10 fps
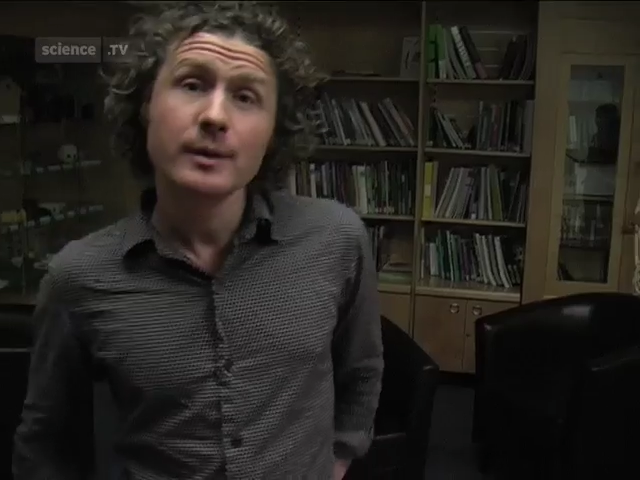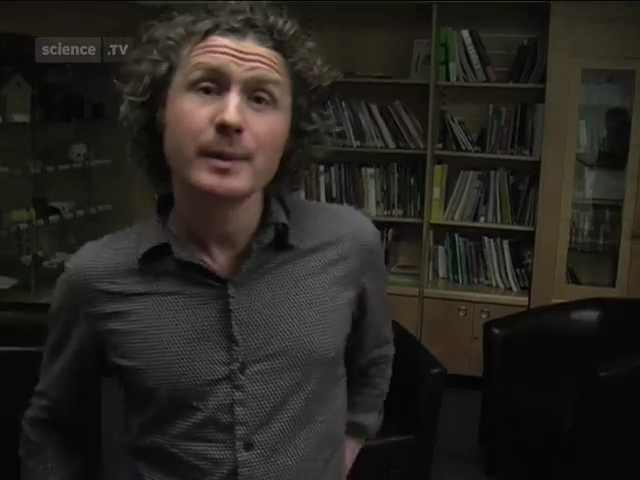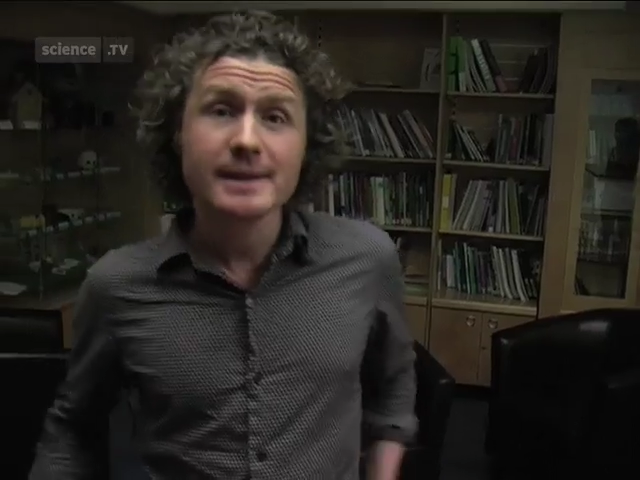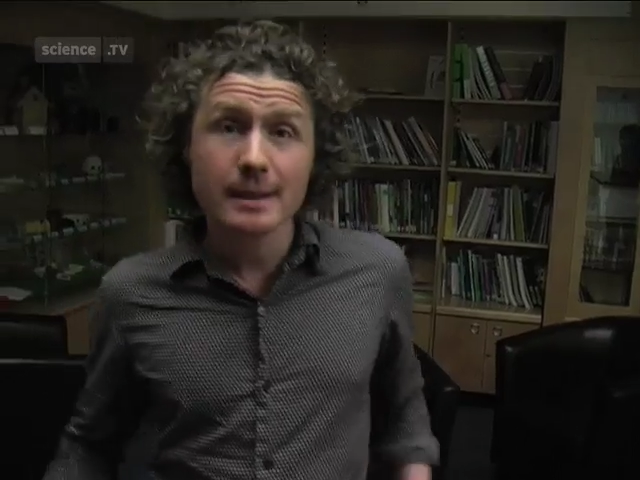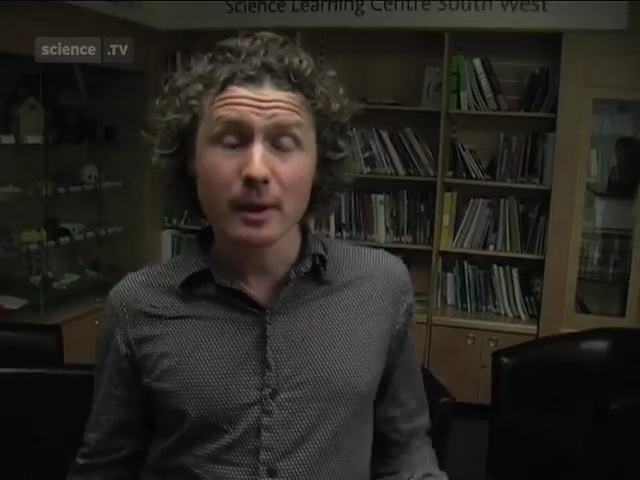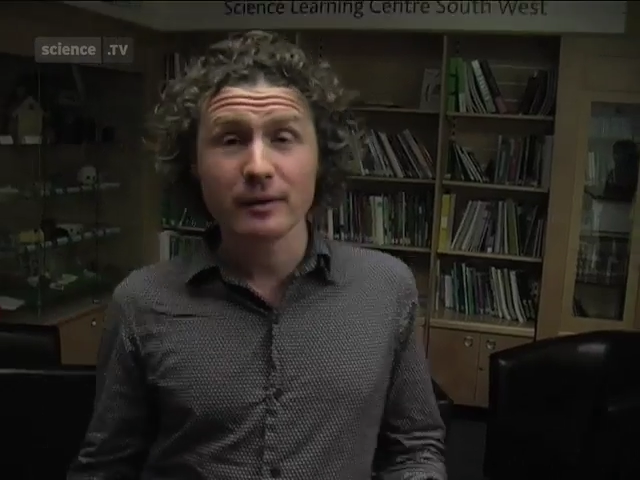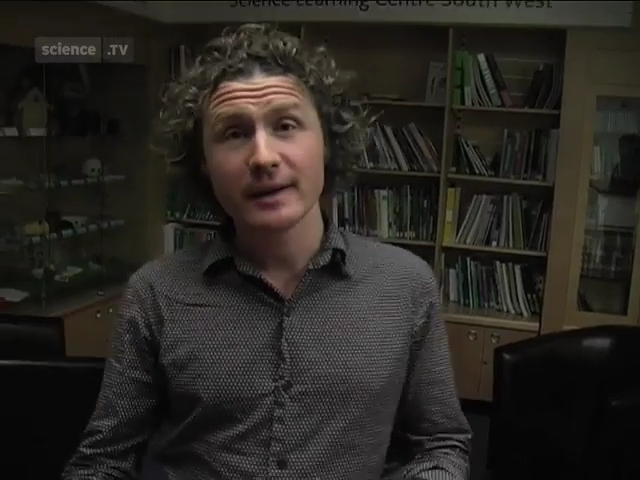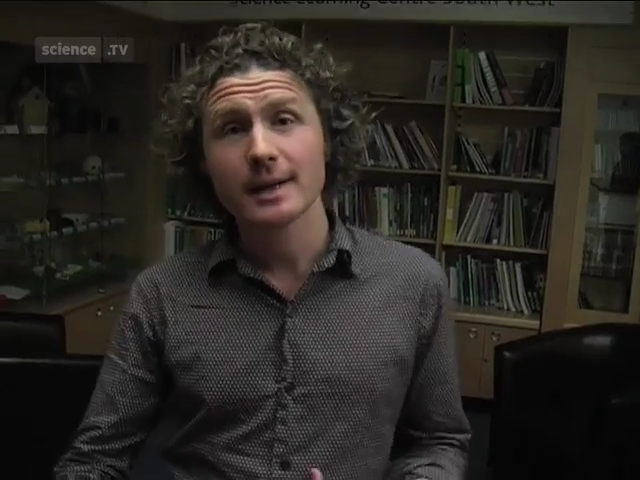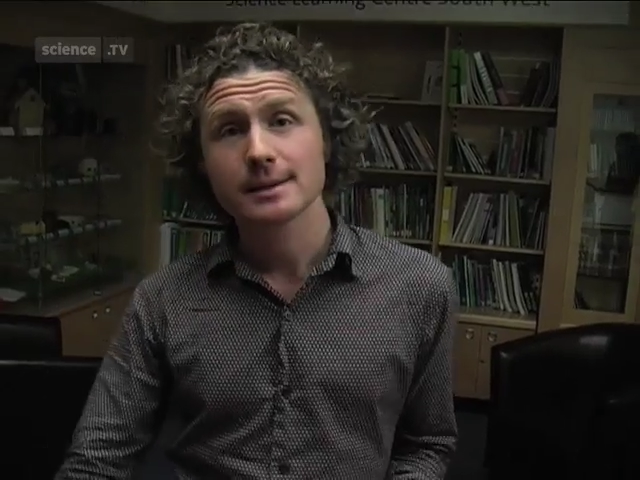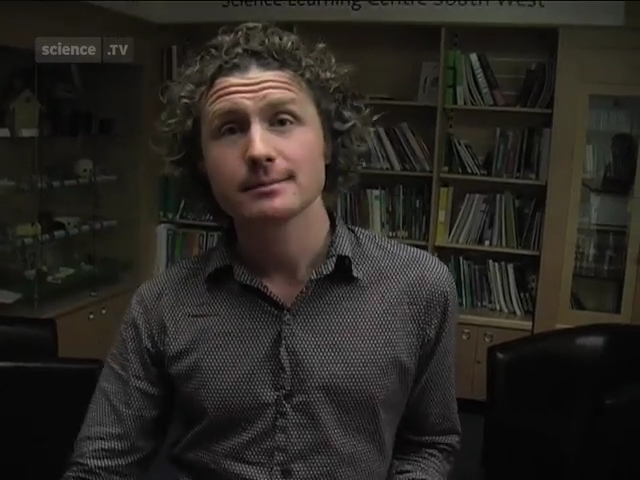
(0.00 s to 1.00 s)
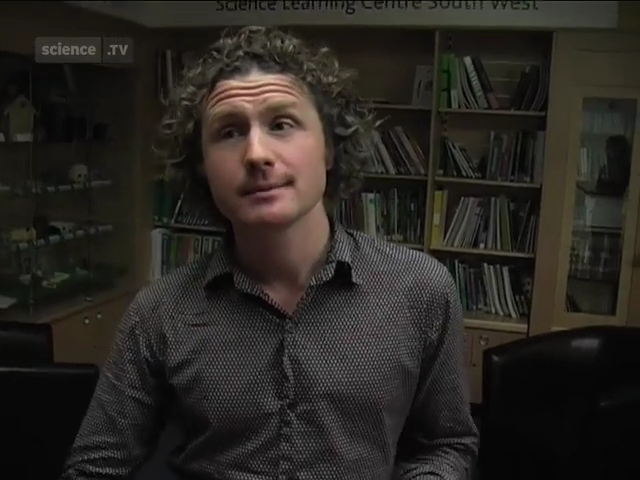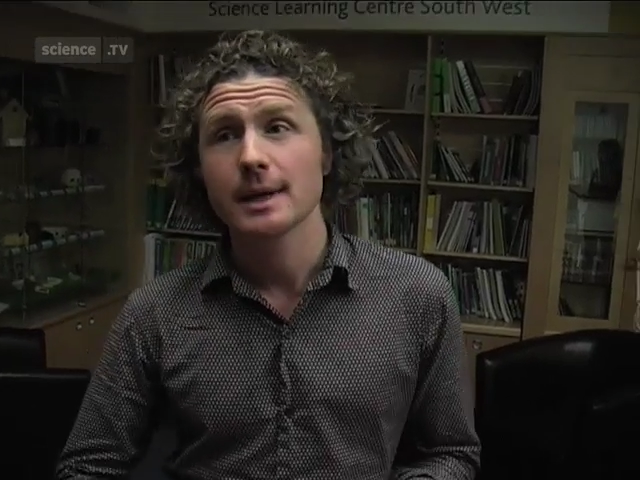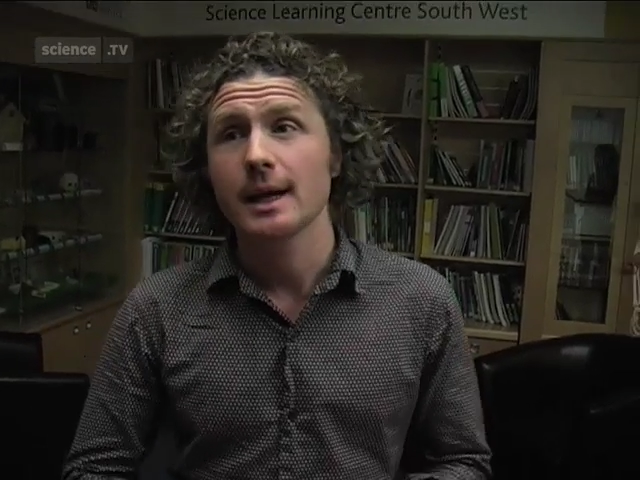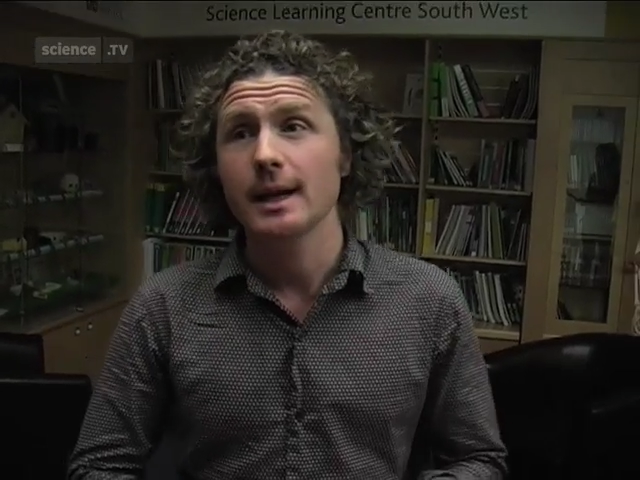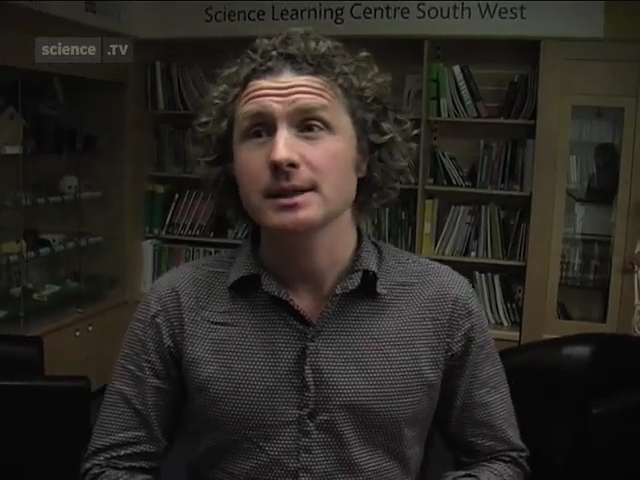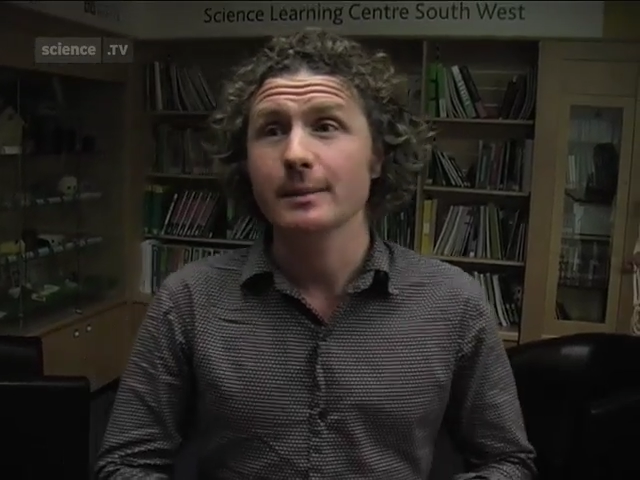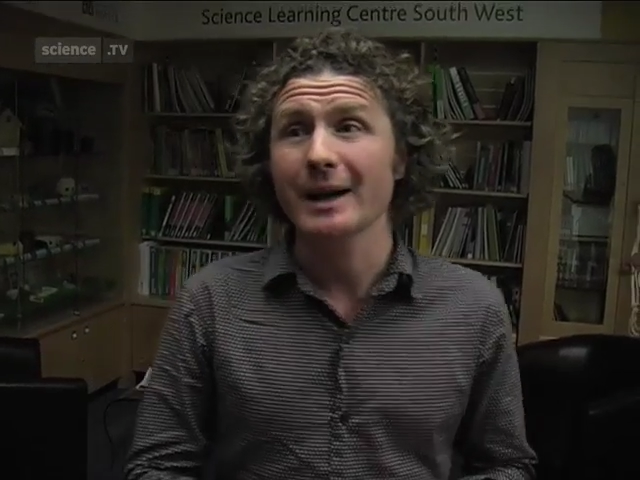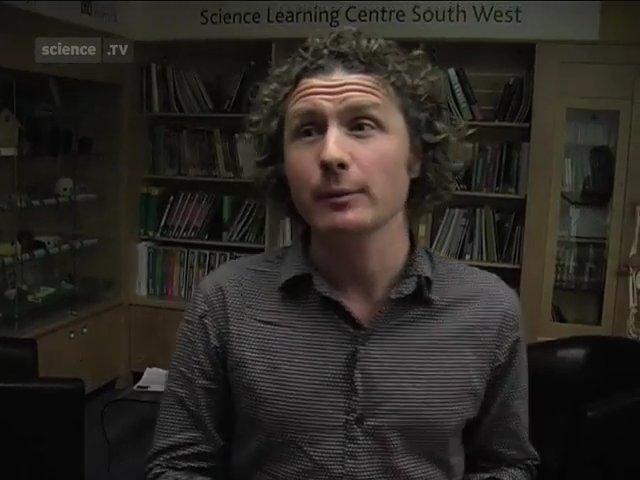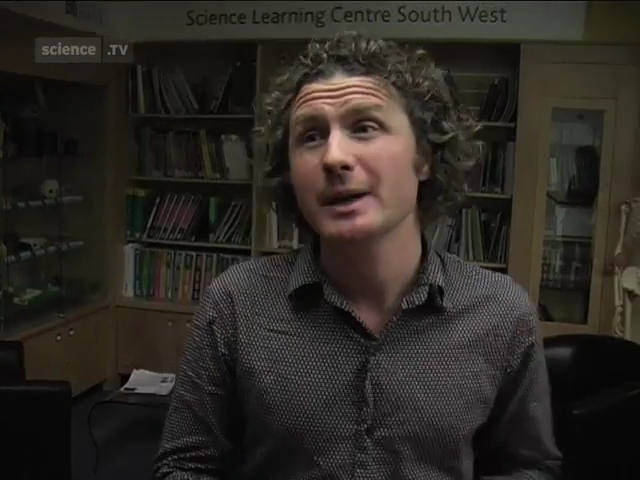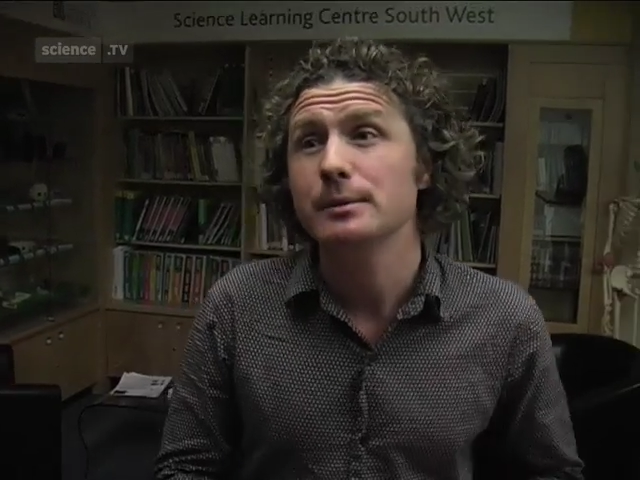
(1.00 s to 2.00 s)
The placebo effect is
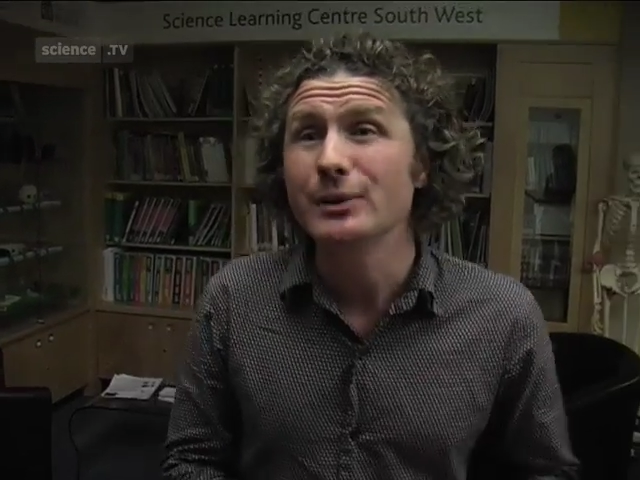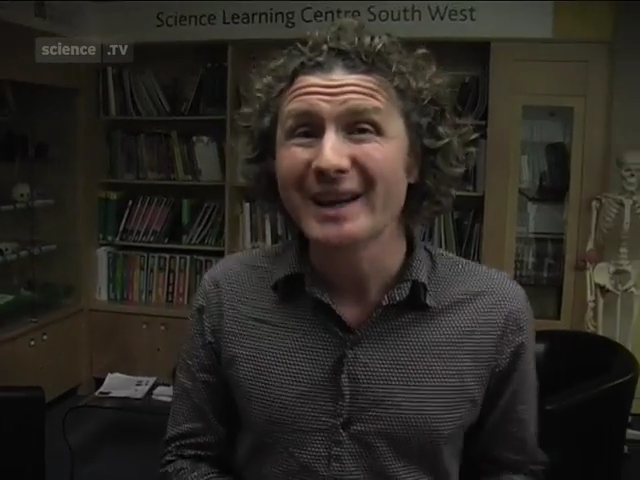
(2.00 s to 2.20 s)
about people